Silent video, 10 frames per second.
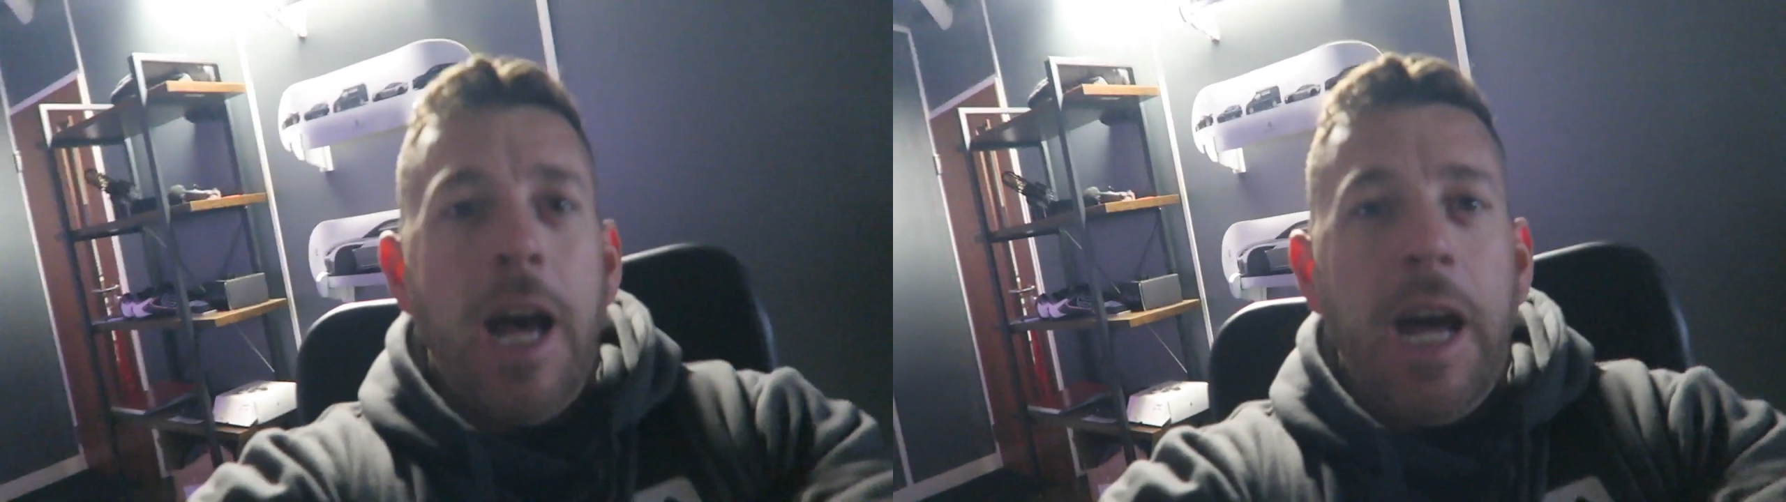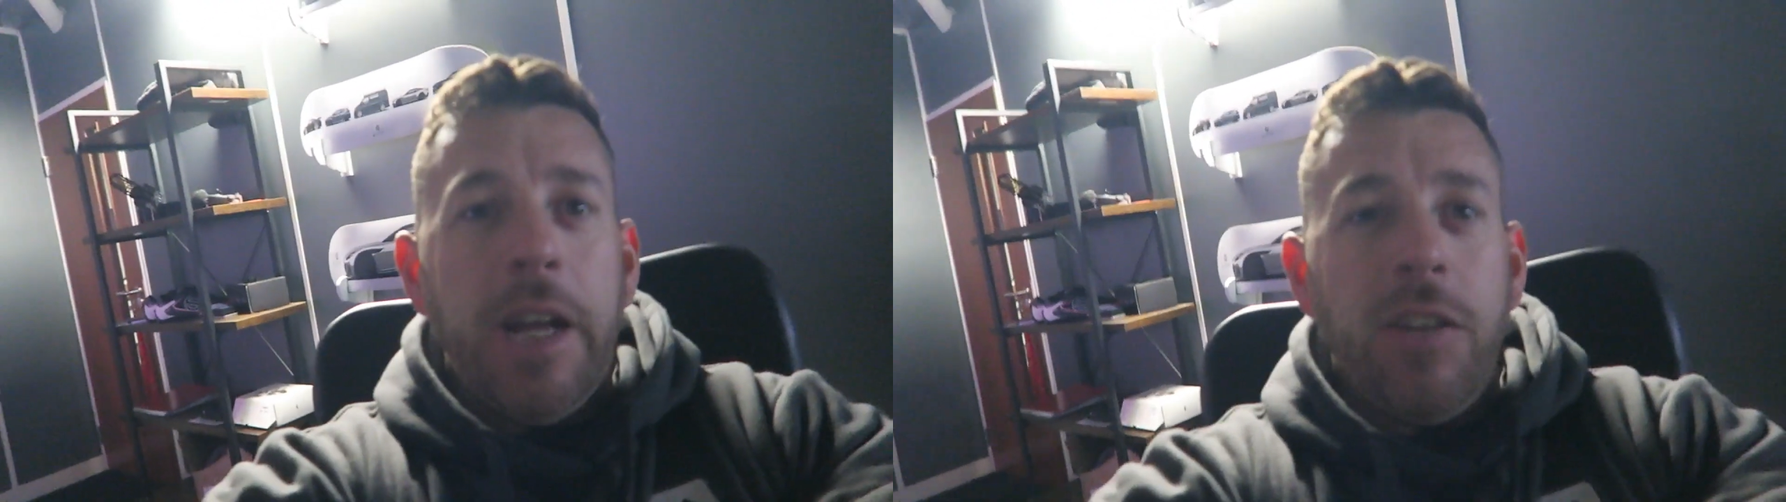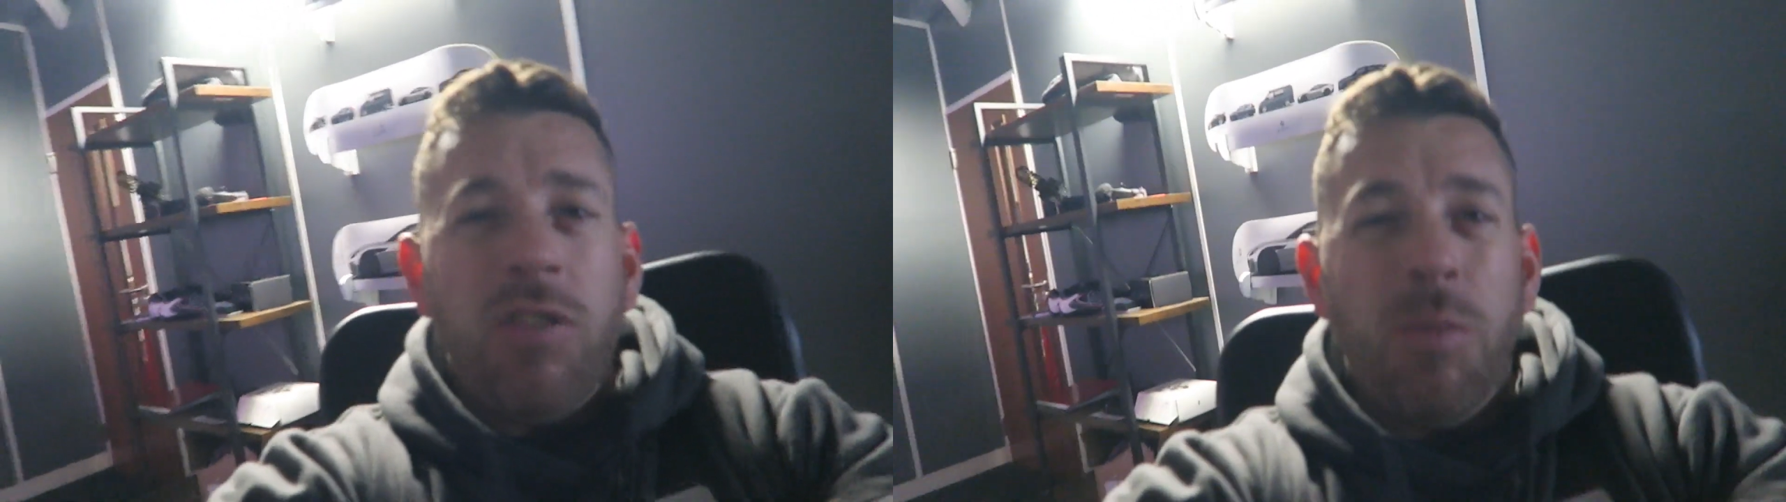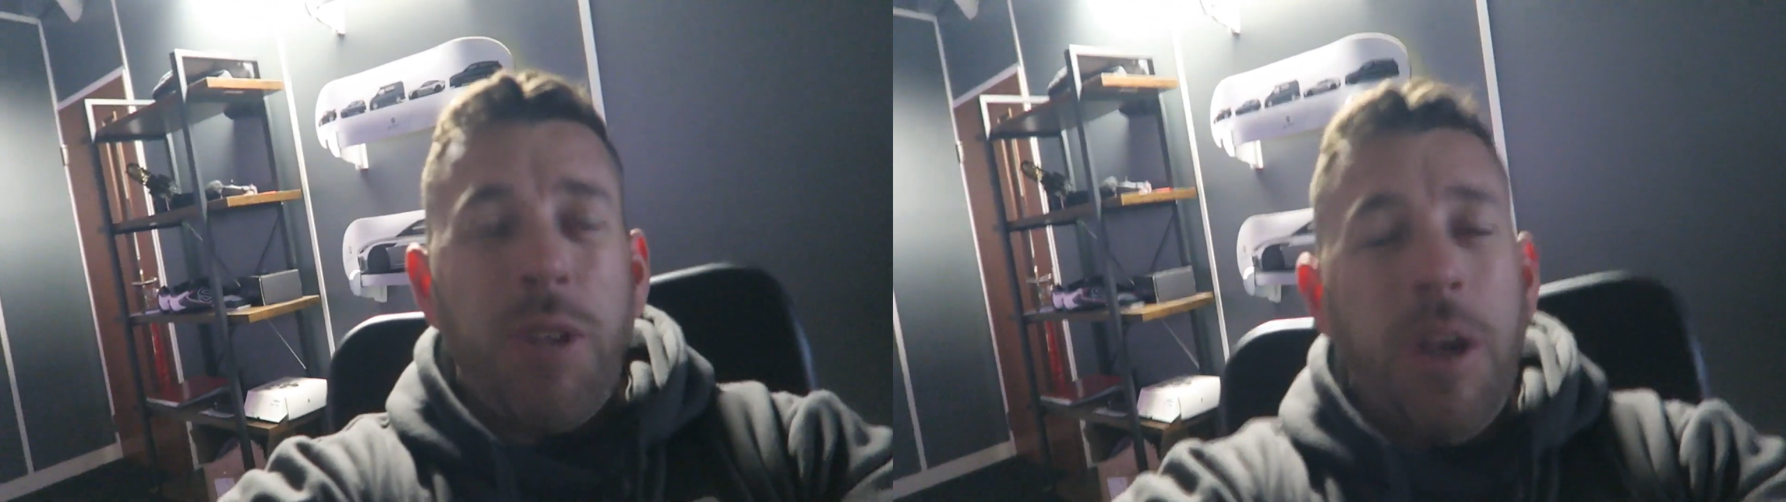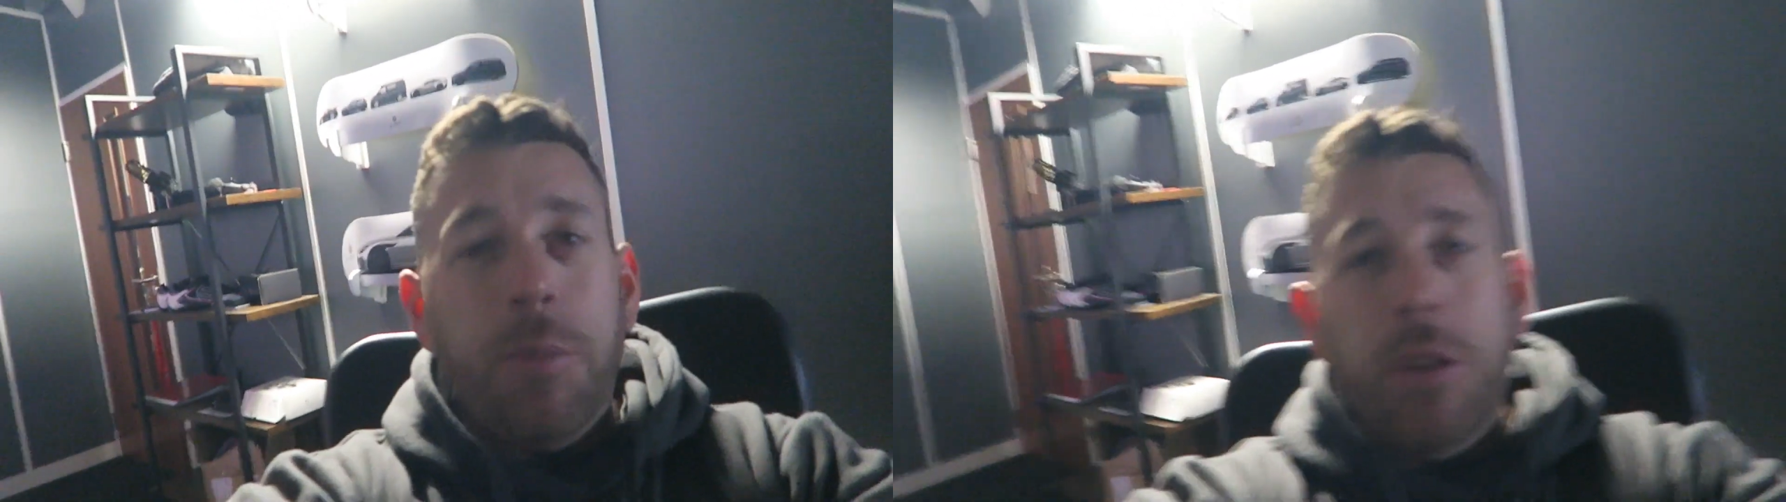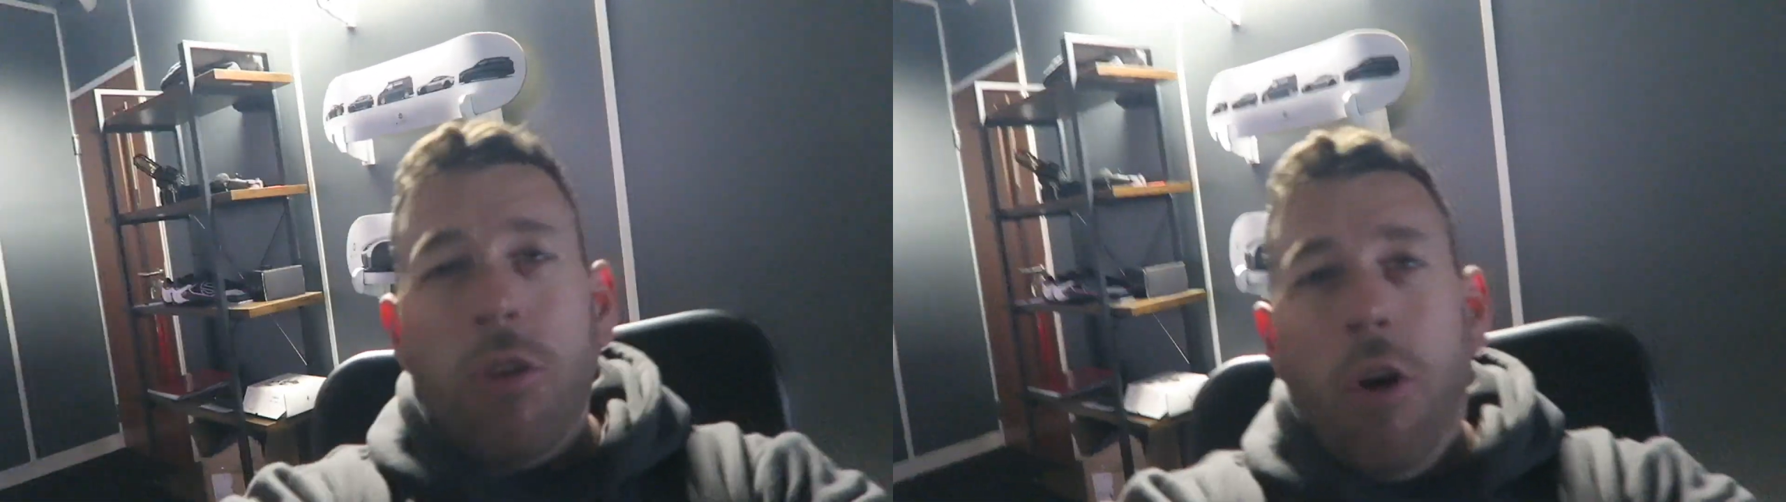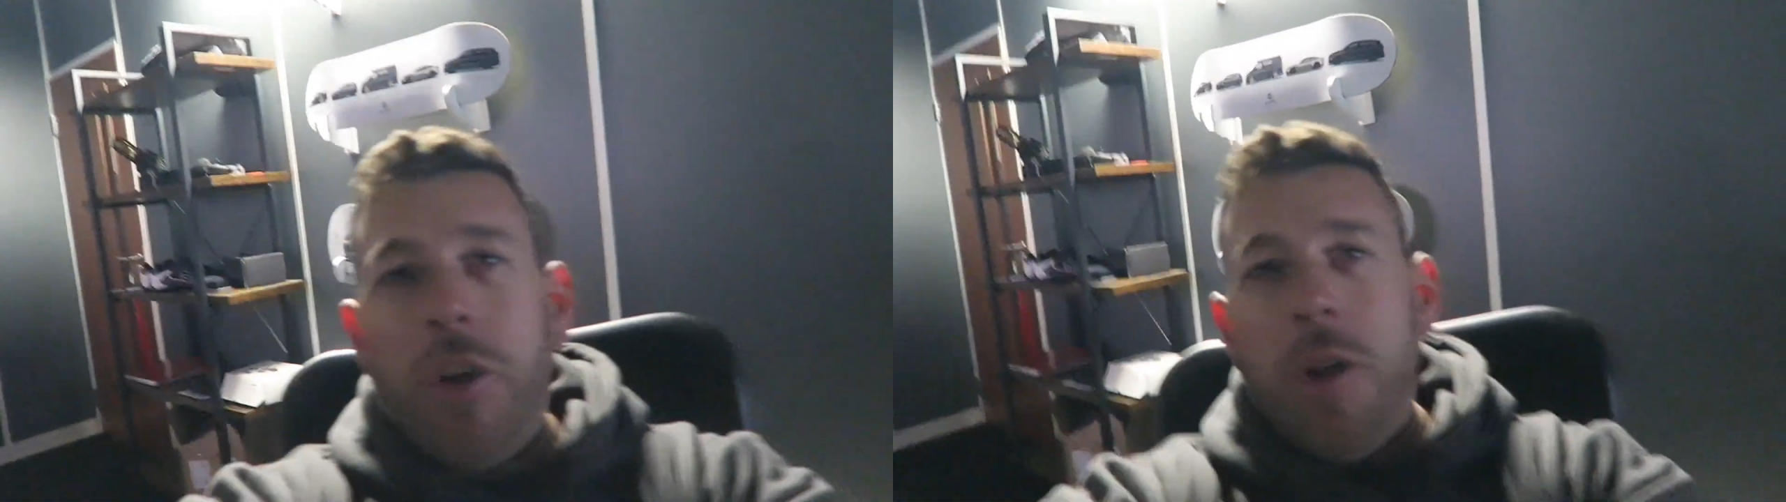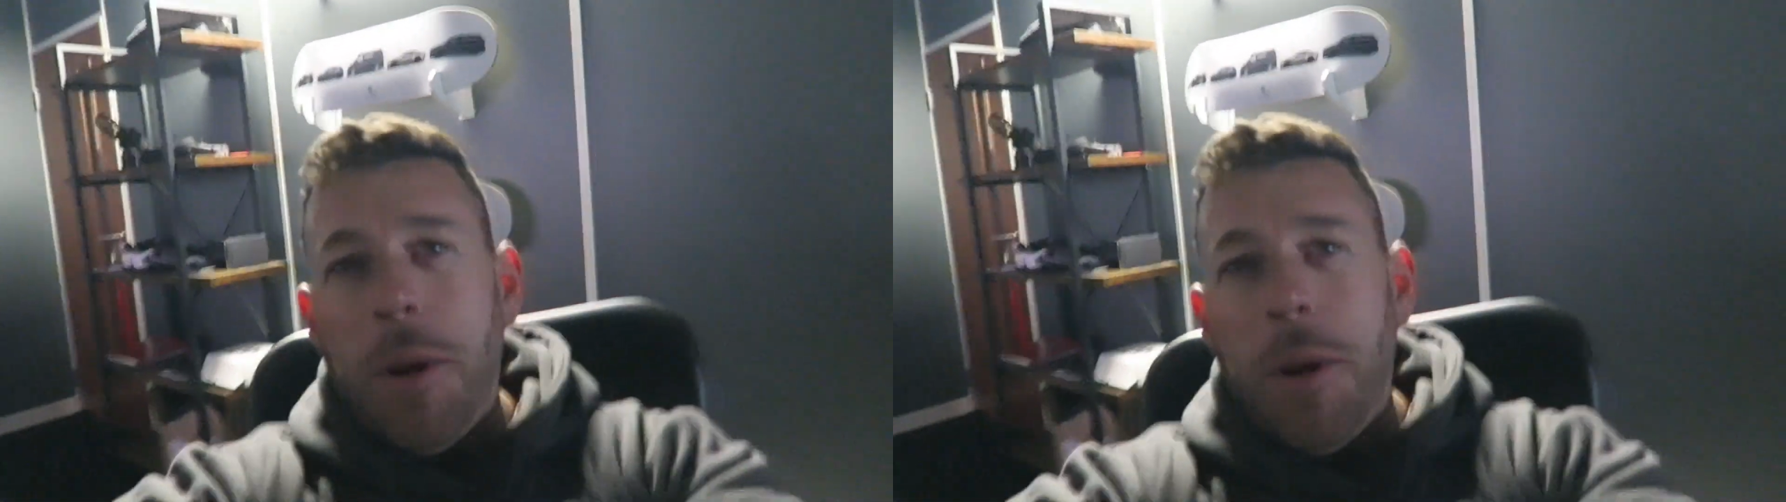and it's something I've been talking